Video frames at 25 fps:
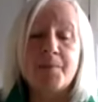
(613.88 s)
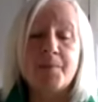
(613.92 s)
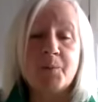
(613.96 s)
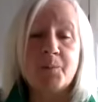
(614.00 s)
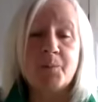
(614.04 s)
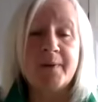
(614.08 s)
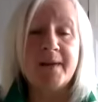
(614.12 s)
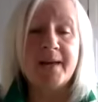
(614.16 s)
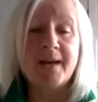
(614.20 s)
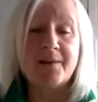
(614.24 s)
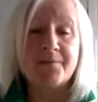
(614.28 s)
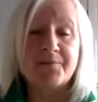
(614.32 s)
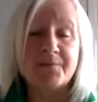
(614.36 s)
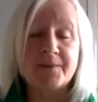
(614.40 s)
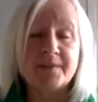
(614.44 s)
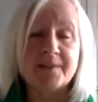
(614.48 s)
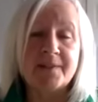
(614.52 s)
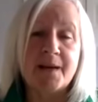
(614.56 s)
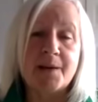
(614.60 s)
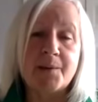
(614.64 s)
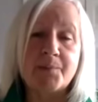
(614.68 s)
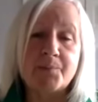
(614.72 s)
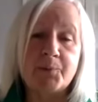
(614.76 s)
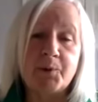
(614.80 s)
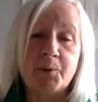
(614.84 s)
we have the
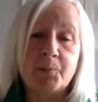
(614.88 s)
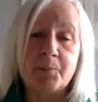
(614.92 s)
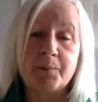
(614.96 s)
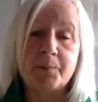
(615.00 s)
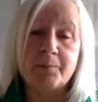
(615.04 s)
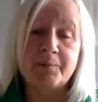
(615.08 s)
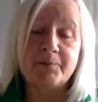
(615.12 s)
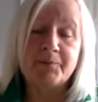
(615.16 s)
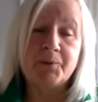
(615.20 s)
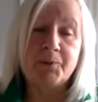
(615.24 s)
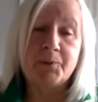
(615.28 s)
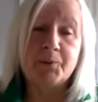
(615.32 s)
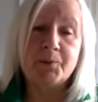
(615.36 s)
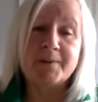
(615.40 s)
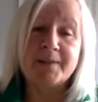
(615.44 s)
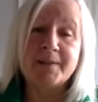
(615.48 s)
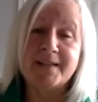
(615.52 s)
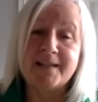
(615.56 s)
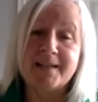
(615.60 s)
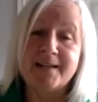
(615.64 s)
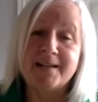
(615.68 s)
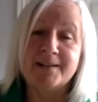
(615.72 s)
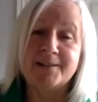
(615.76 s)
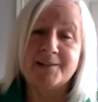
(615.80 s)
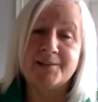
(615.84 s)
same problem, of course, in
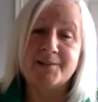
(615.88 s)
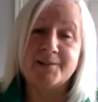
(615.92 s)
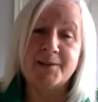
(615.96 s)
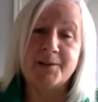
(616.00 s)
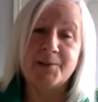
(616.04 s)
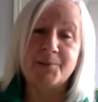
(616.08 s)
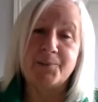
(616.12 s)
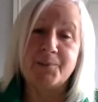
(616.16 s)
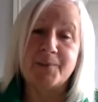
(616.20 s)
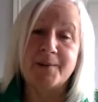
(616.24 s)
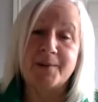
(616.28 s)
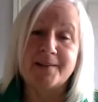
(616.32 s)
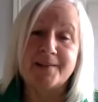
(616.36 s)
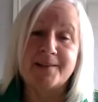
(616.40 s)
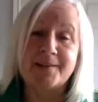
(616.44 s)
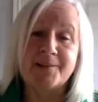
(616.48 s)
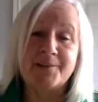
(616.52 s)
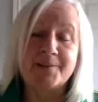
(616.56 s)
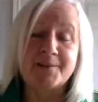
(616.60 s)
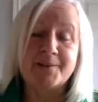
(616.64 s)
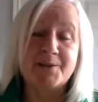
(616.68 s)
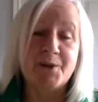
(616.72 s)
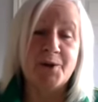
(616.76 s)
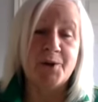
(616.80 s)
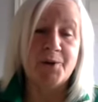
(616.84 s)
England, don't we? So
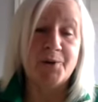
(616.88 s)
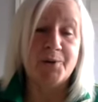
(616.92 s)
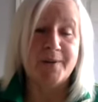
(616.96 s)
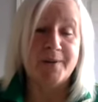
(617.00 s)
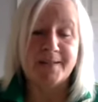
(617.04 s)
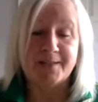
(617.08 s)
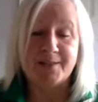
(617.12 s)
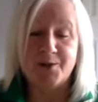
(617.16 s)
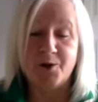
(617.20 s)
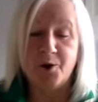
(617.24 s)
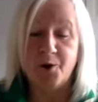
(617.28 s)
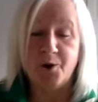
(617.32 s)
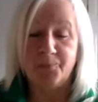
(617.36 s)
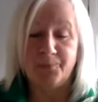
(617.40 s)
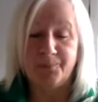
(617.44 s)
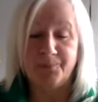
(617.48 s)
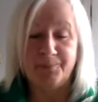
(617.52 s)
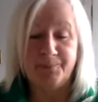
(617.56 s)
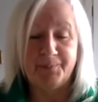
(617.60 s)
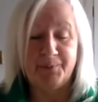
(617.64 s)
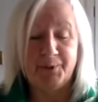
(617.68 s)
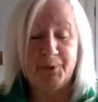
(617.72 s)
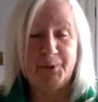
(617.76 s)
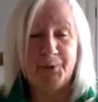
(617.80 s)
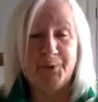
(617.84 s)
it's not
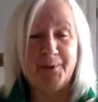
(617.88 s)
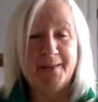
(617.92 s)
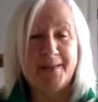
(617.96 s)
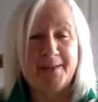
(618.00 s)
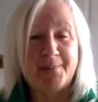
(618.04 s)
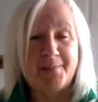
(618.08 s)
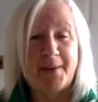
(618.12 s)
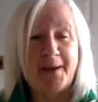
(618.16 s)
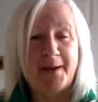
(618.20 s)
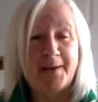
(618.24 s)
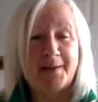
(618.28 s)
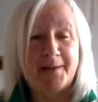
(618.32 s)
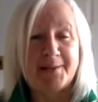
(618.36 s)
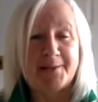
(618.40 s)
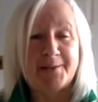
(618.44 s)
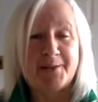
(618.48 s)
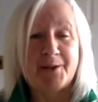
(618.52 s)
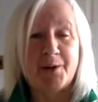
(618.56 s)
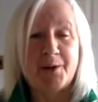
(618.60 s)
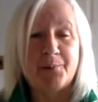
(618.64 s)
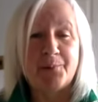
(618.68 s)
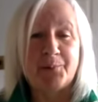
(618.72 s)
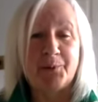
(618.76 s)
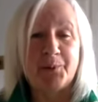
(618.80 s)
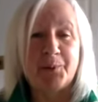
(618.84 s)
purely a
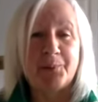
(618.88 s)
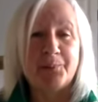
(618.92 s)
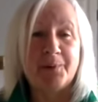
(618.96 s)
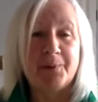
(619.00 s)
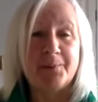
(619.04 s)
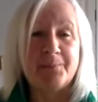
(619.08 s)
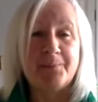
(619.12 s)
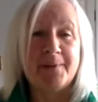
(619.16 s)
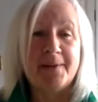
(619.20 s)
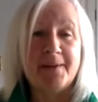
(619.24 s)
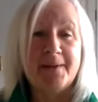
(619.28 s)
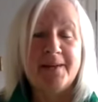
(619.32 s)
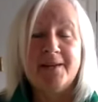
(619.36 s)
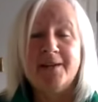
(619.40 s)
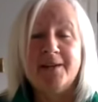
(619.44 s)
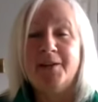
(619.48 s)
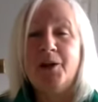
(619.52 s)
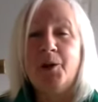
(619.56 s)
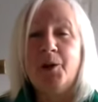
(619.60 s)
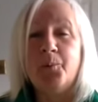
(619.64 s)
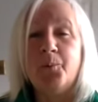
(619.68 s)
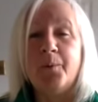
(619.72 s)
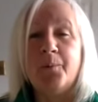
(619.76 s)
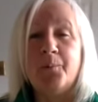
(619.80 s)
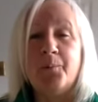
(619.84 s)
Pakistan problem. You
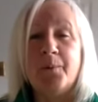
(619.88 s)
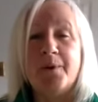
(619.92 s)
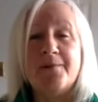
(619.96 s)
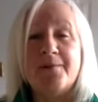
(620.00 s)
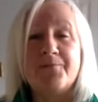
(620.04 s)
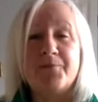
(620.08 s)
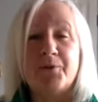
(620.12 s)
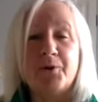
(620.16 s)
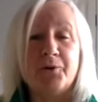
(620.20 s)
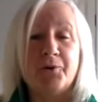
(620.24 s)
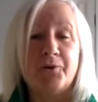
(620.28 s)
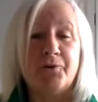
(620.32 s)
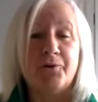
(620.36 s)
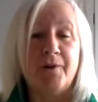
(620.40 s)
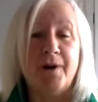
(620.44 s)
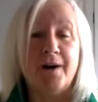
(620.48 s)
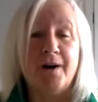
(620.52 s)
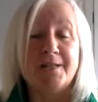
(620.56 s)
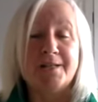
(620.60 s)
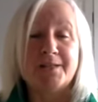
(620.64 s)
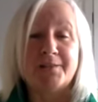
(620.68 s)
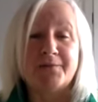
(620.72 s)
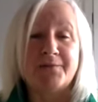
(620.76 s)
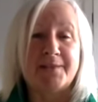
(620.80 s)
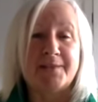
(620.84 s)
know, we've got
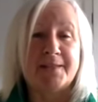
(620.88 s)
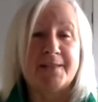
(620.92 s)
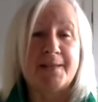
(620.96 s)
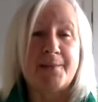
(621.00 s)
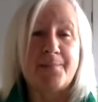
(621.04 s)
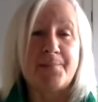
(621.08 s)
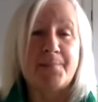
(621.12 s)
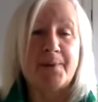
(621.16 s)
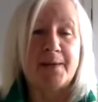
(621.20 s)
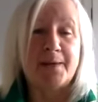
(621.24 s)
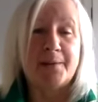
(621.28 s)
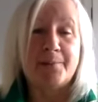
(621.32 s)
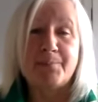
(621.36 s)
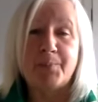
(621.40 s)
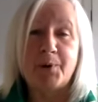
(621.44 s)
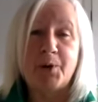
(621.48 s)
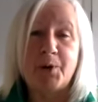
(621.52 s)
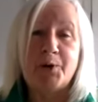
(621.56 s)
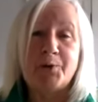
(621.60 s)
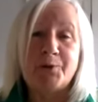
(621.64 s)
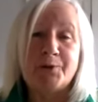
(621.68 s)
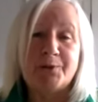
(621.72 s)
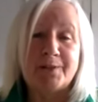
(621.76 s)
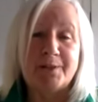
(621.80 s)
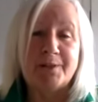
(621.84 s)
cries for Sibley and
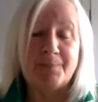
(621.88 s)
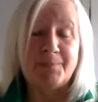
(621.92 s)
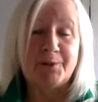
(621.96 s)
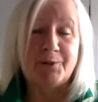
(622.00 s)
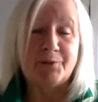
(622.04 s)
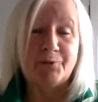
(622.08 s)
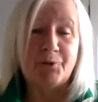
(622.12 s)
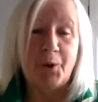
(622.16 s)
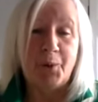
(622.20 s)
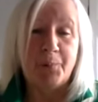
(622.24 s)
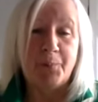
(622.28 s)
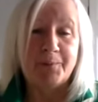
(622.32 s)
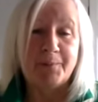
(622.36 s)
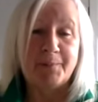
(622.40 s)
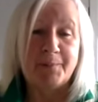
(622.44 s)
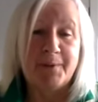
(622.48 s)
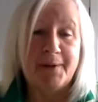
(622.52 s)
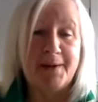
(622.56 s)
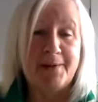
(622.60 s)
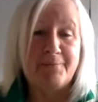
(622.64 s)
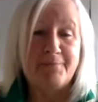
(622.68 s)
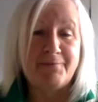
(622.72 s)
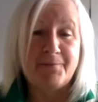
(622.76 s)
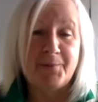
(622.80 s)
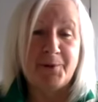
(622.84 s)
Burns to be dropped by
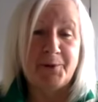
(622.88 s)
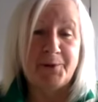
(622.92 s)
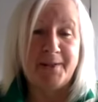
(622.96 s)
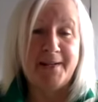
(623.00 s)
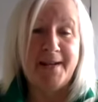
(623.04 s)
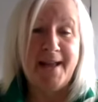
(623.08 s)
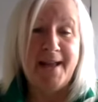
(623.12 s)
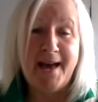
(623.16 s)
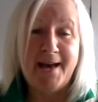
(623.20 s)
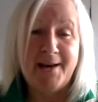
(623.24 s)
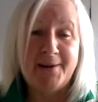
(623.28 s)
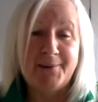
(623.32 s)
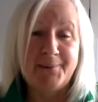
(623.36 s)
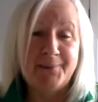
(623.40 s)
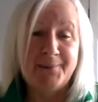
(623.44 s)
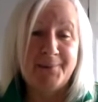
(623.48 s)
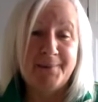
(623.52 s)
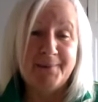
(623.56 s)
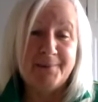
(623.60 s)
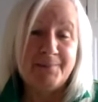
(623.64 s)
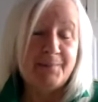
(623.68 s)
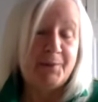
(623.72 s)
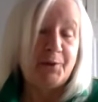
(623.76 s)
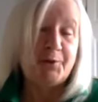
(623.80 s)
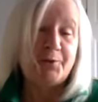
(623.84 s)
everybody now
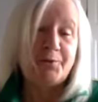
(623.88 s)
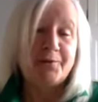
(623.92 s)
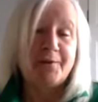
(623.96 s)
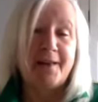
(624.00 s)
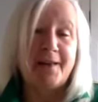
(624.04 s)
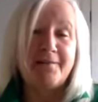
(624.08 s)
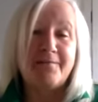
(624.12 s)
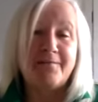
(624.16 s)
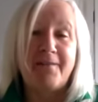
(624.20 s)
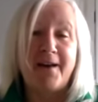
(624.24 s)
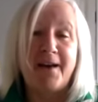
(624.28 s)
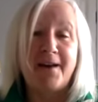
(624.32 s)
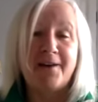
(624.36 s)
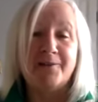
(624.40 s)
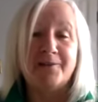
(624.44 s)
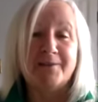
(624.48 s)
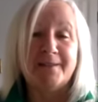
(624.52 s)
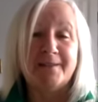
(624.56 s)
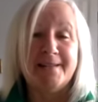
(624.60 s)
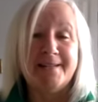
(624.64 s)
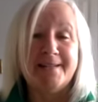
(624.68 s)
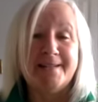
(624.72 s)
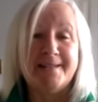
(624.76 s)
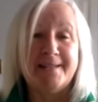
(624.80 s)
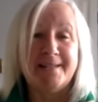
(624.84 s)
because they failed
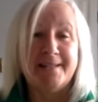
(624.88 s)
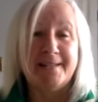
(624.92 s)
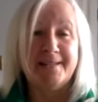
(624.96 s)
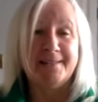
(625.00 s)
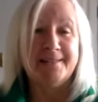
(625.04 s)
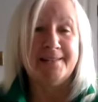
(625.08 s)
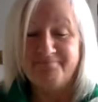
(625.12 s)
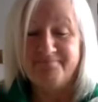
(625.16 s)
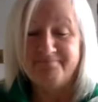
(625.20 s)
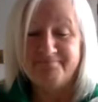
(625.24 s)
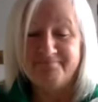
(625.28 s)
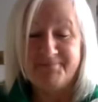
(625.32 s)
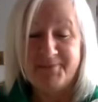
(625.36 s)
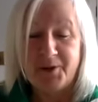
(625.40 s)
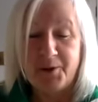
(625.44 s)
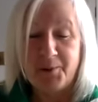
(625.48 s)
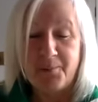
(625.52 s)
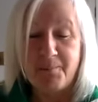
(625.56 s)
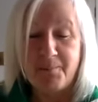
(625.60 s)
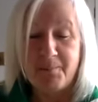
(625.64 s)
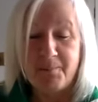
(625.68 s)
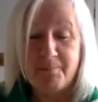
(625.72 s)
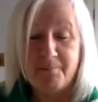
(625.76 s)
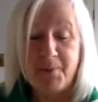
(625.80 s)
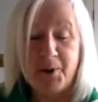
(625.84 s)
in India. You
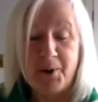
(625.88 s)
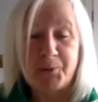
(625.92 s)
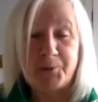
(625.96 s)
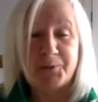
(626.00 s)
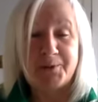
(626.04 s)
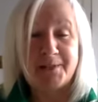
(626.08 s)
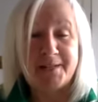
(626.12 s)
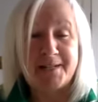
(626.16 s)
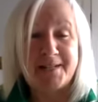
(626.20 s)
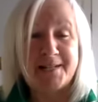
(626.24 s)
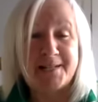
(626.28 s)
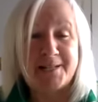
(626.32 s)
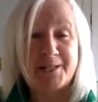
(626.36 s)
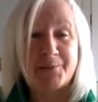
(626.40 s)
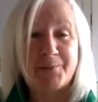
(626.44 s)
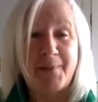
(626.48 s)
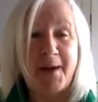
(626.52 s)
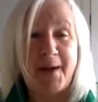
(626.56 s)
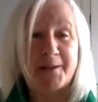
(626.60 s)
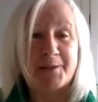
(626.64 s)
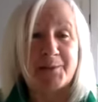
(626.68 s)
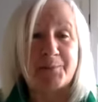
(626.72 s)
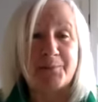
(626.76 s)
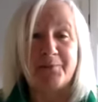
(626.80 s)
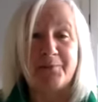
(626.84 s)
know, most English
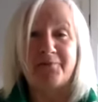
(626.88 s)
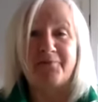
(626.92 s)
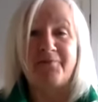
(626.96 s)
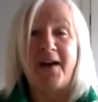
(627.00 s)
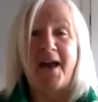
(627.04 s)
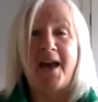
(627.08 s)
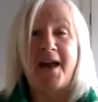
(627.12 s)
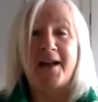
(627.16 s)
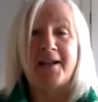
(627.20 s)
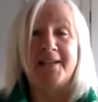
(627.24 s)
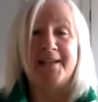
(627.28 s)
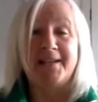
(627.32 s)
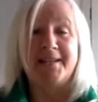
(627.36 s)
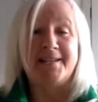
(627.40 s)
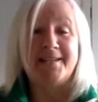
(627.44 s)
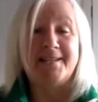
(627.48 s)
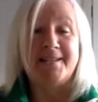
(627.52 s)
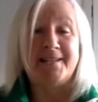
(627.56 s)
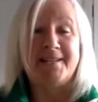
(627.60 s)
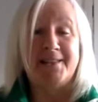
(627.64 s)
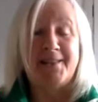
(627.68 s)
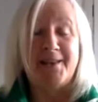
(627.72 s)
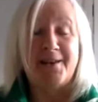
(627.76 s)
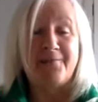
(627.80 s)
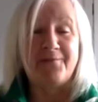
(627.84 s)
batsmen fail in
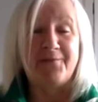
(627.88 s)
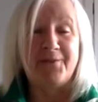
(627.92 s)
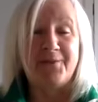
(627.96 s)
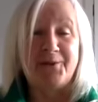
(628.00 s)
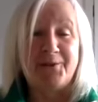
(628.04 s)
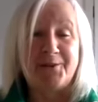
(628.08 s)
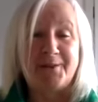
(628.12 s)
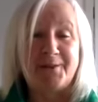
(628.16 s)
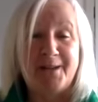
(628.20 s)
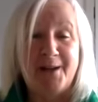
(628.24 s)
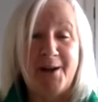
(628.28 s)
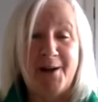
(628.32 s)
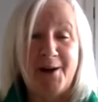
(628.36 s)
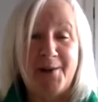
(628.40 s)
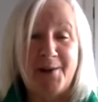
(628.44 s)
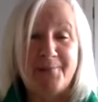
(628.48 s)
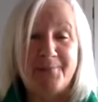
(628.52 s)
India their first time.